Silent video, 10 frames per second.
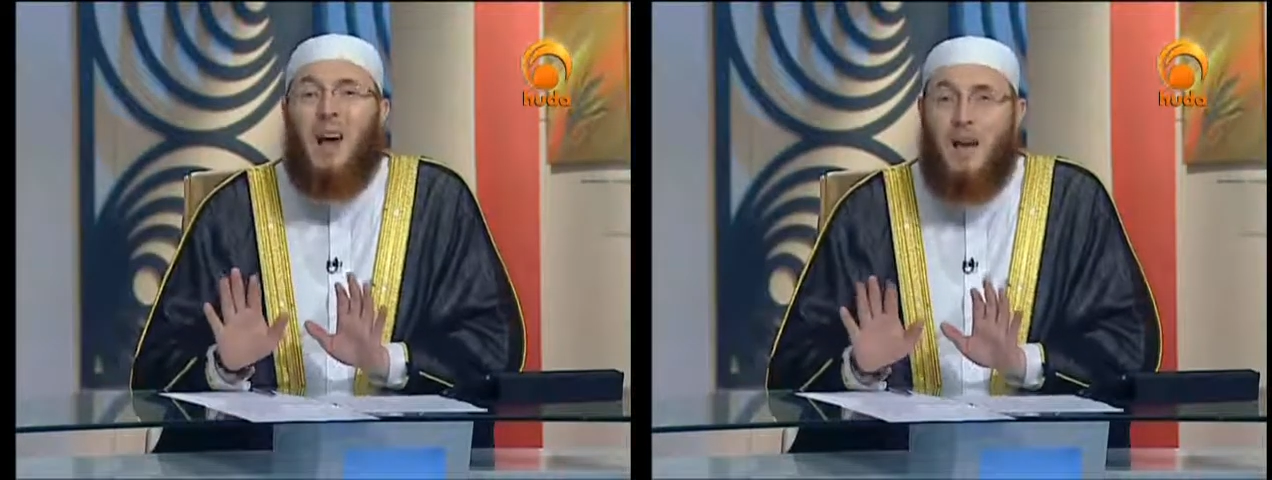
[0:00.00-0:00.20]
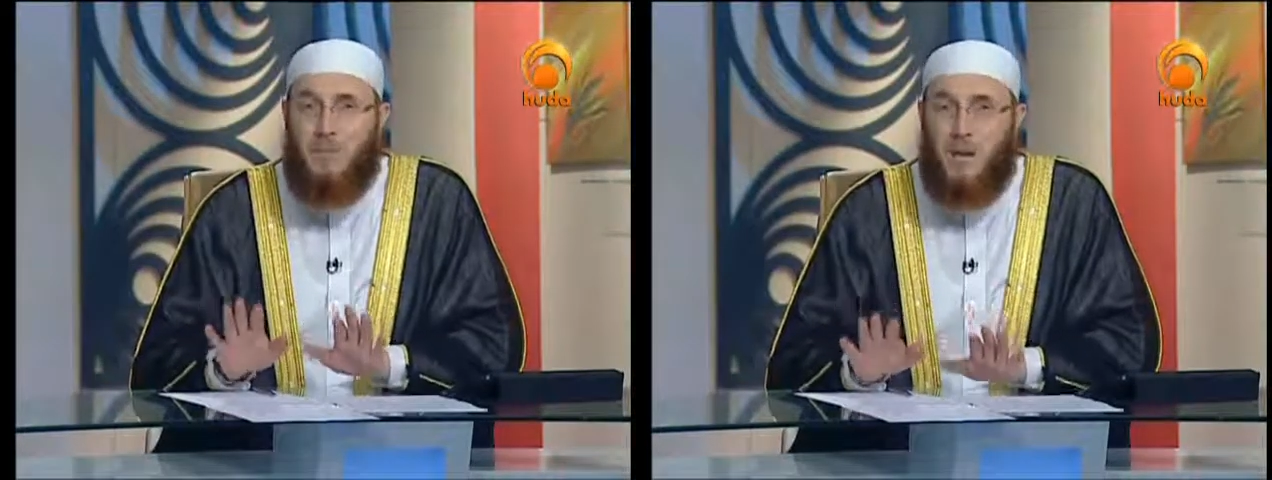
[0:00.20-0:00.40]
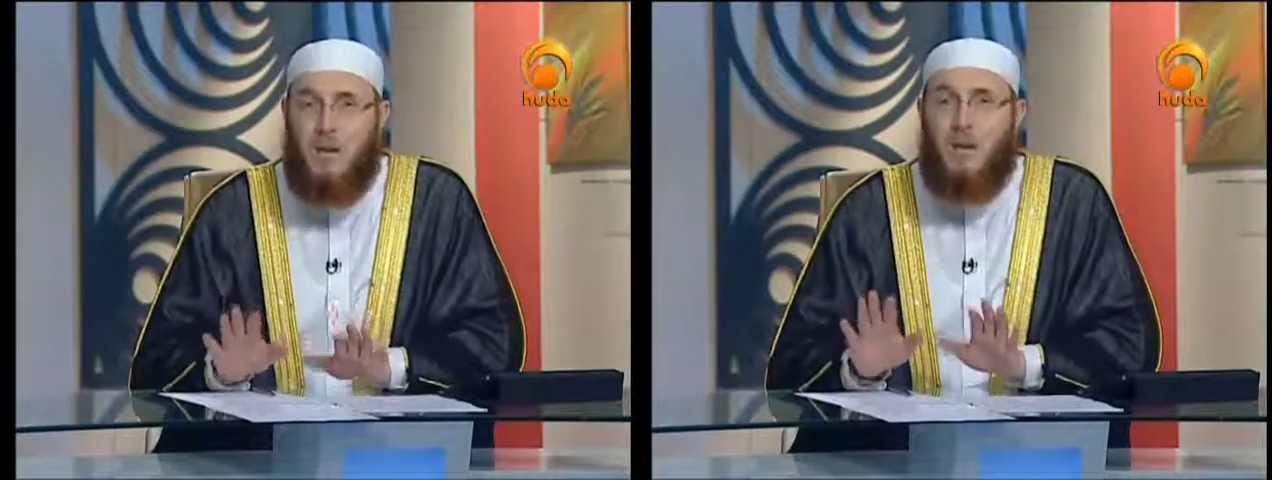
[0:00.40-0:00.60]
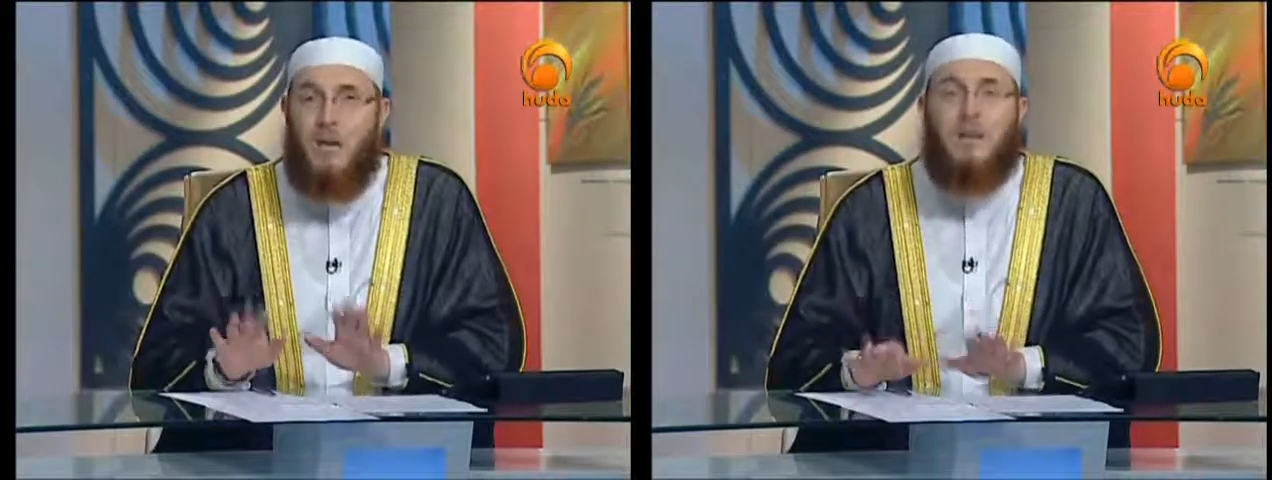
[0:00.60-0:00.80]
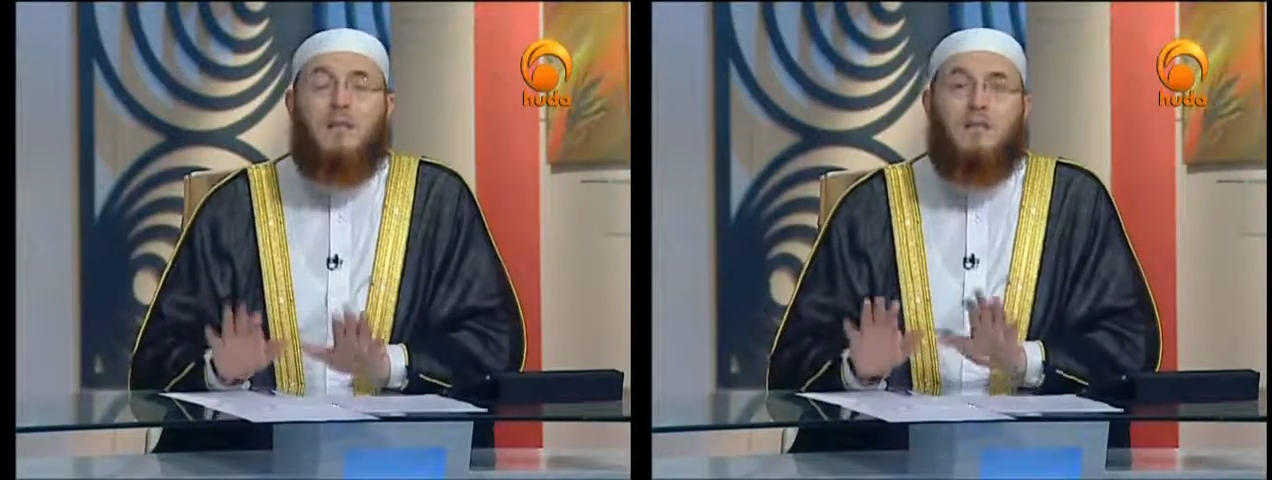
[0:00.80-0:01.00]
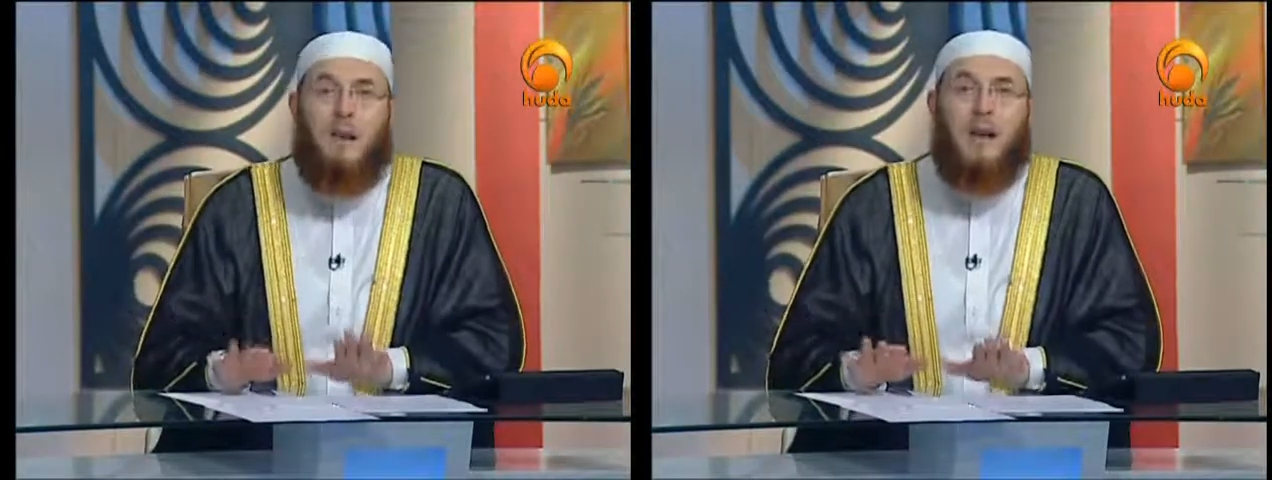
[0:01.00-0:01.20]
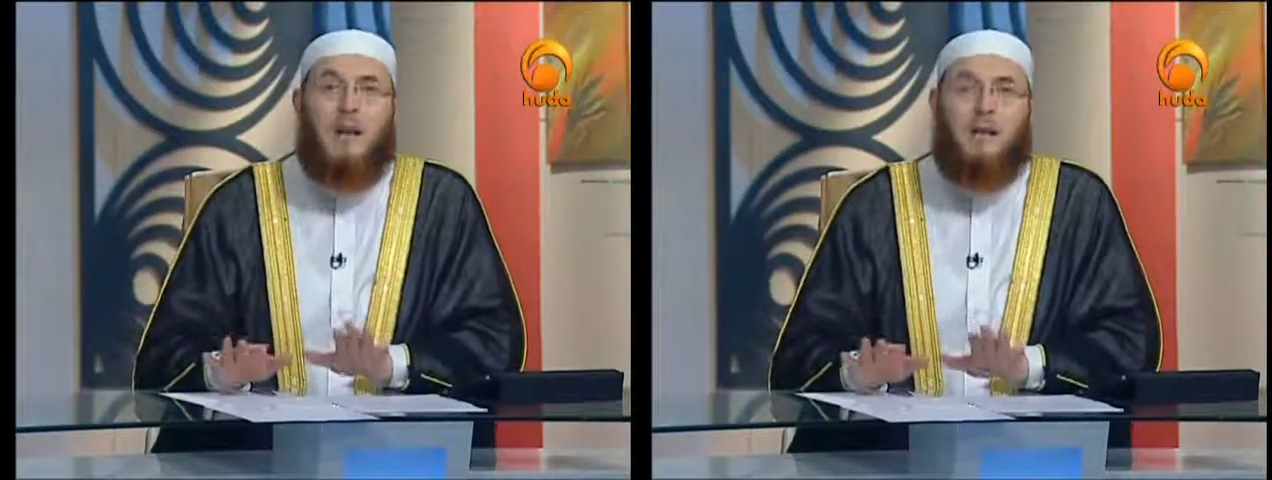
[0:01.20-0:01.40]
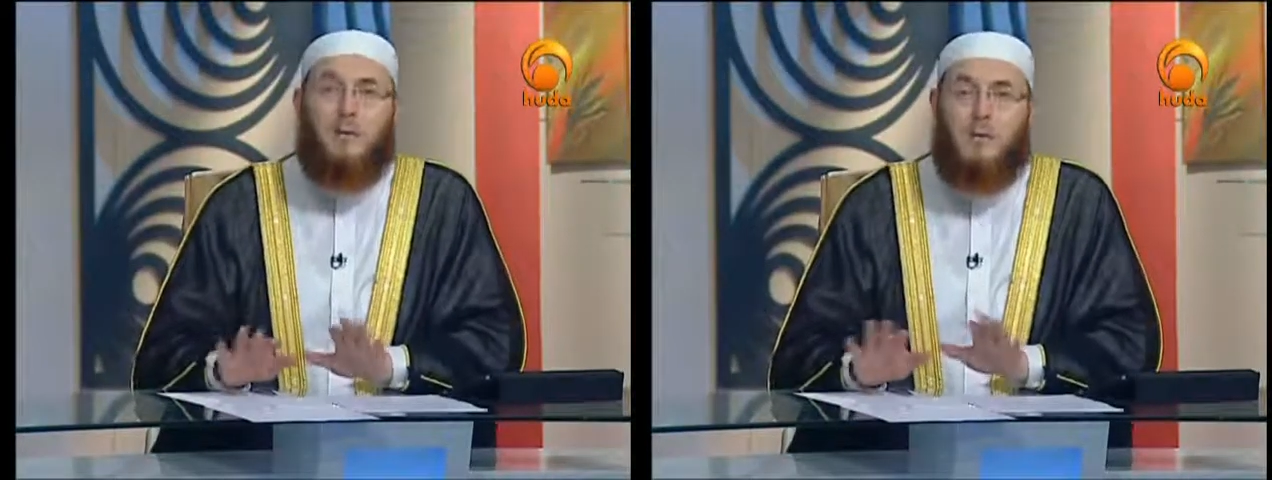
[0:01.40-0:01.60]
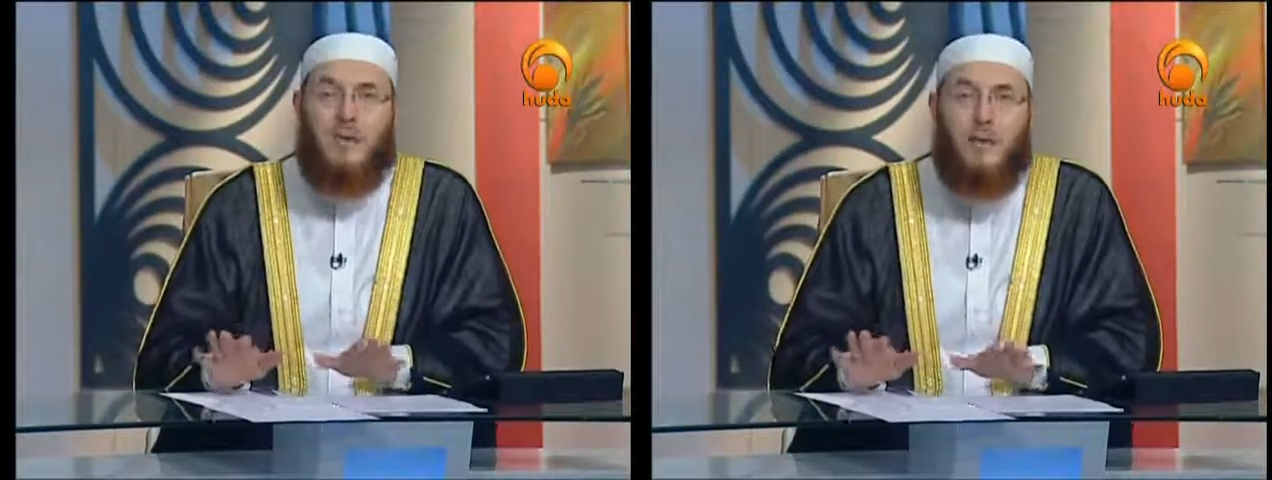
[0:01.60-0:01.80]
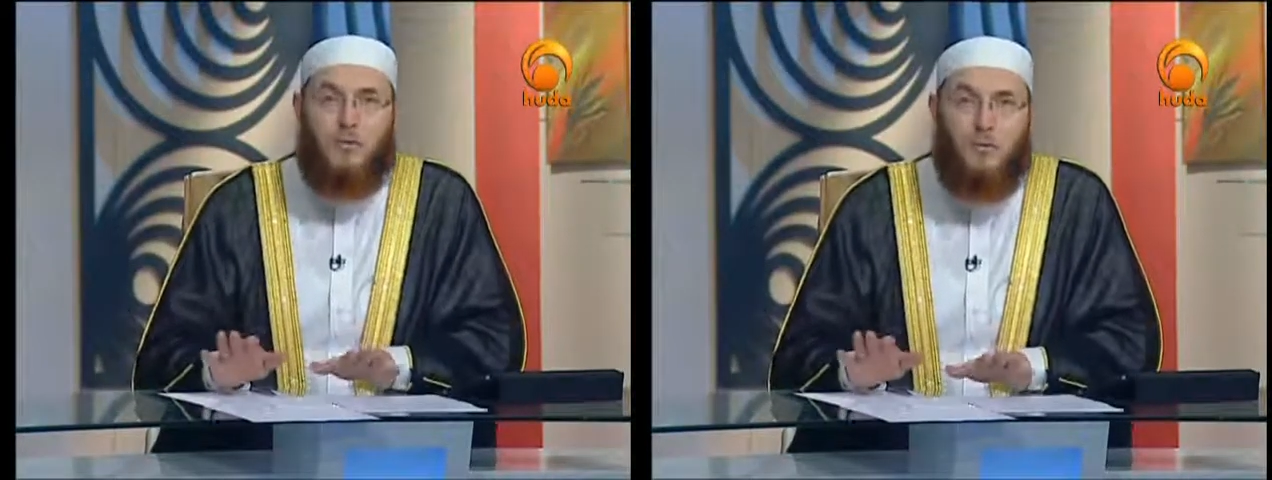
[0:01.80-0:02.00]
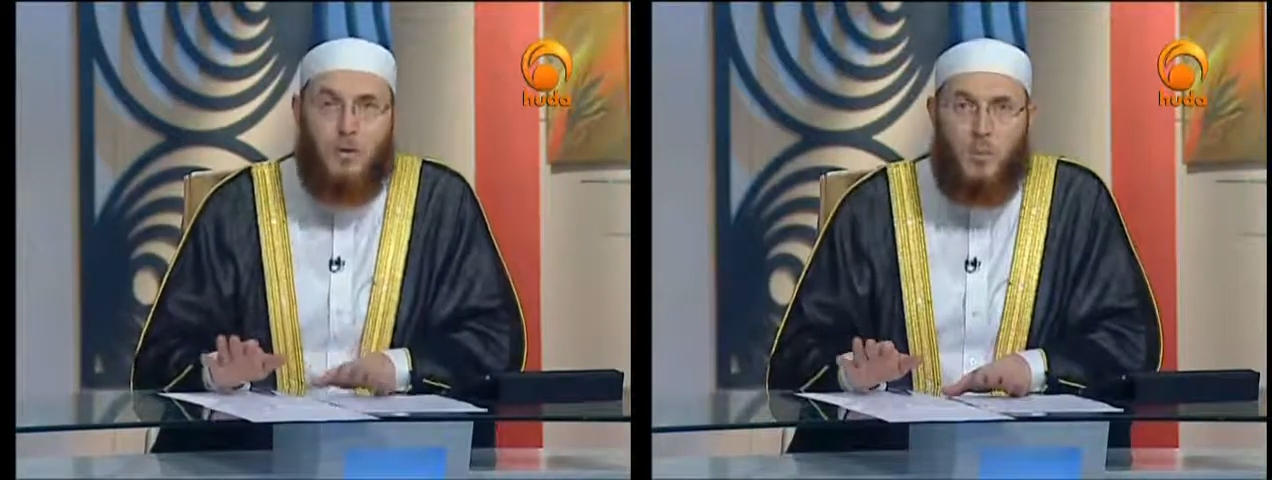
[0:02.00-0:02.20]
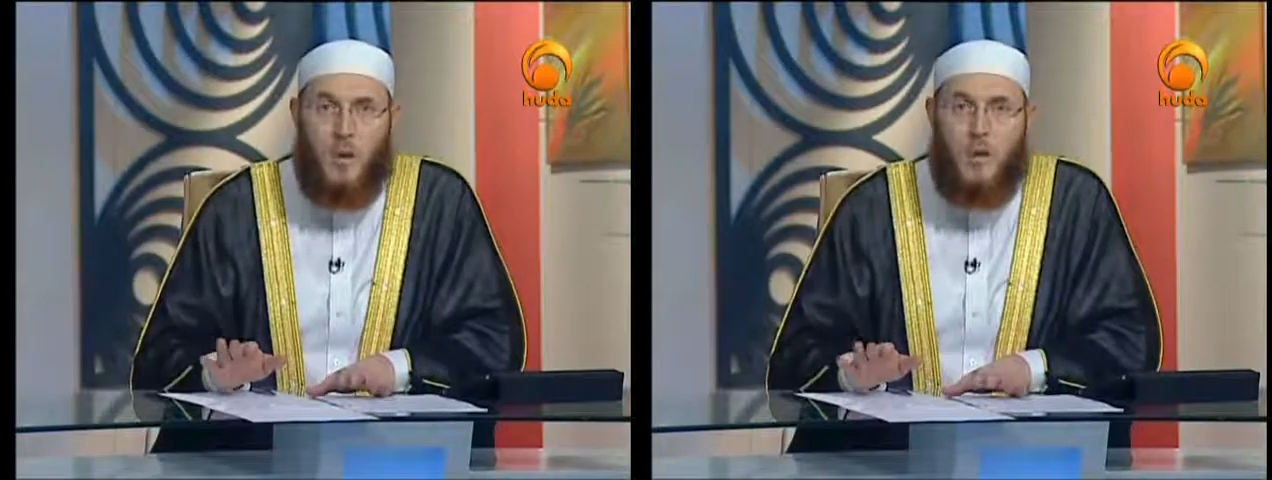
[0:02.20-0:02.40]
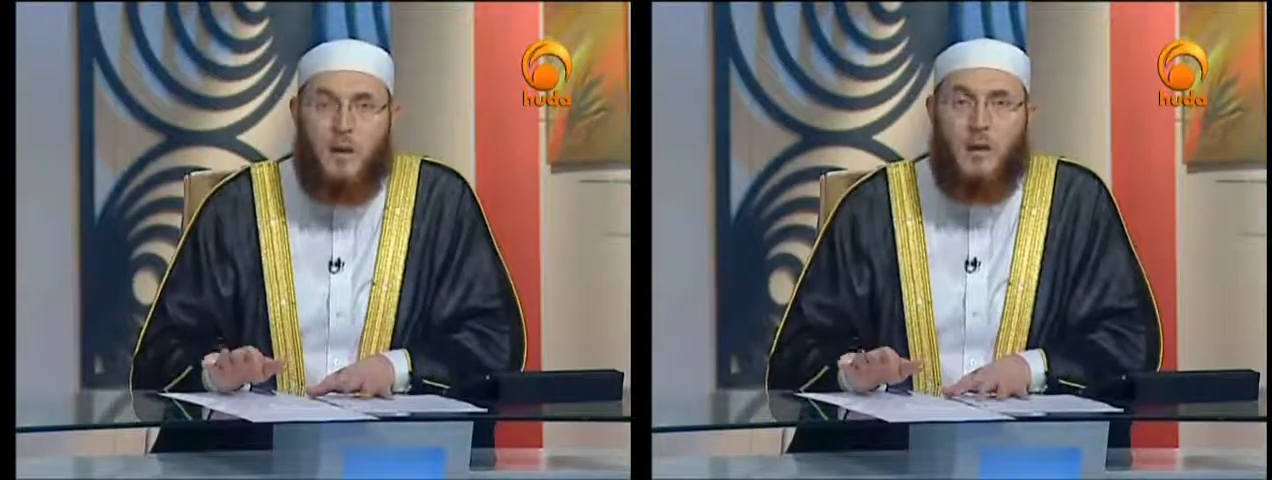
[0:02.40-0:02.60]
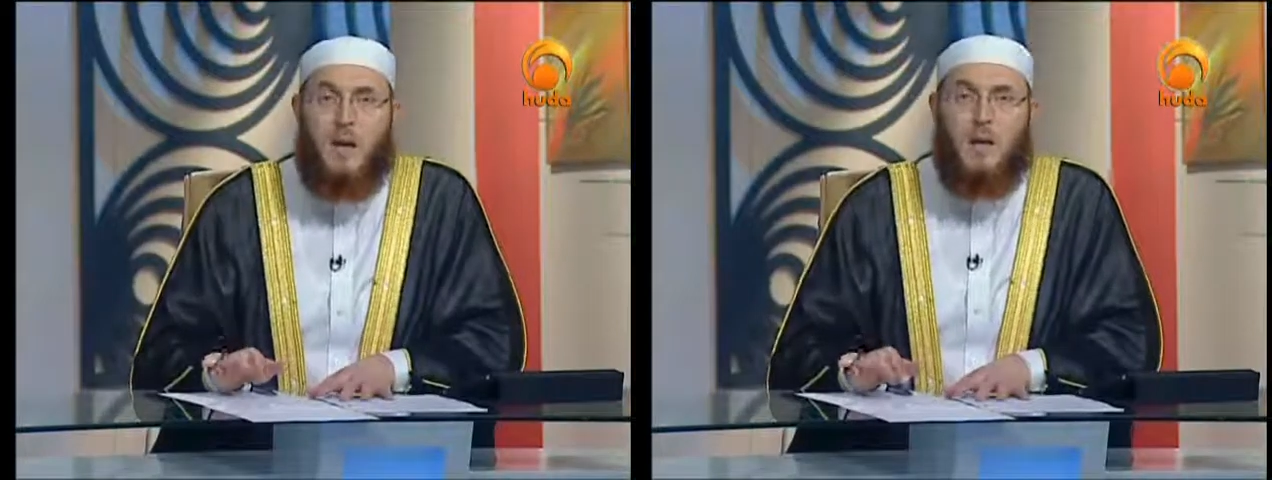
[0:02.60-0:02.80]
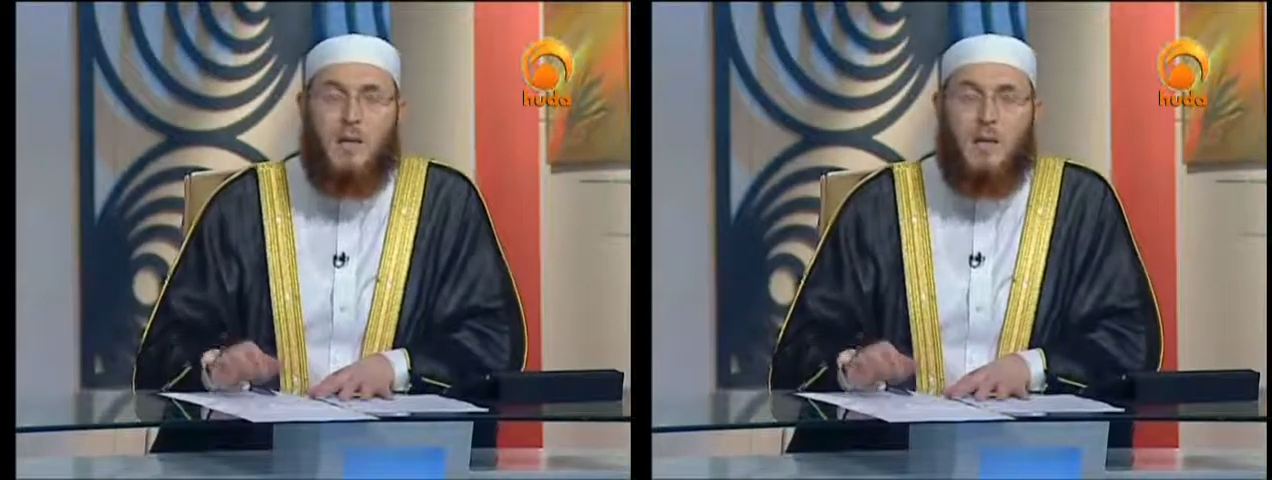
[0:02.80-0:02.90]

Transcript: I mean, it is valid. You don't have to repay it.